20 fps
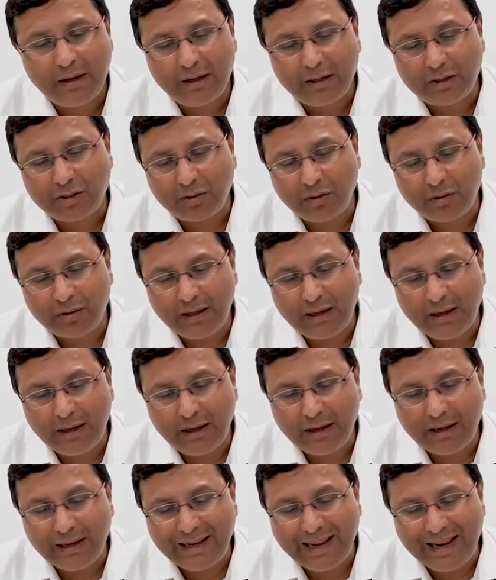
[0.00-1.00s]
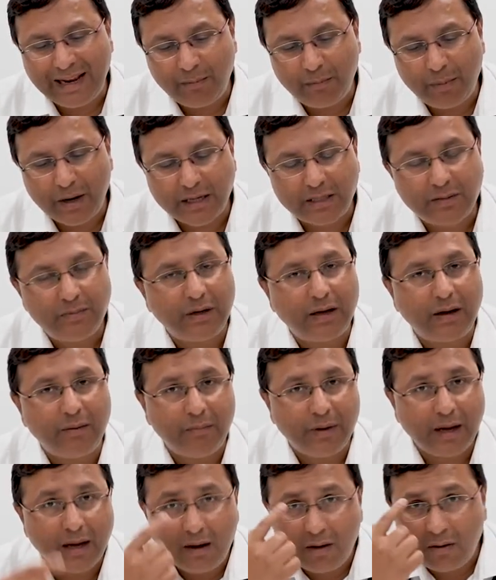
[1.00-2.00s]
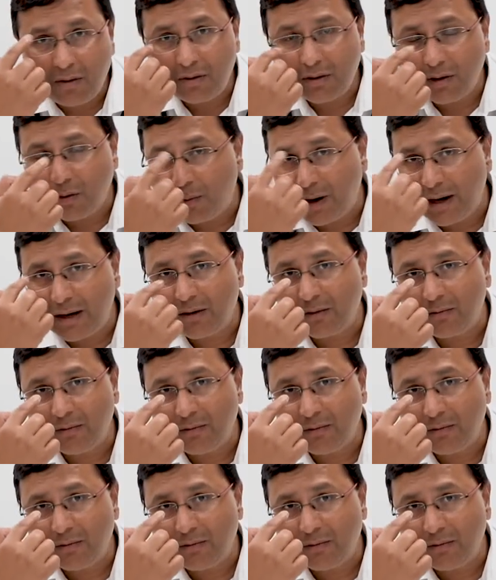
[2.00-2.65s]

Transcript: So the nail beds become yellow, the white